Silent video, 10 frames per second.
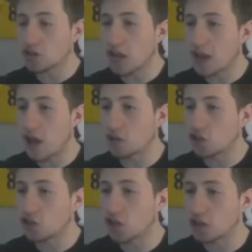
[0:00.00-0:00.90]
understand how
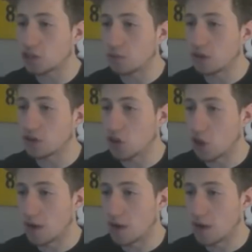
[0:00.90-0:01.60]
shit these players are,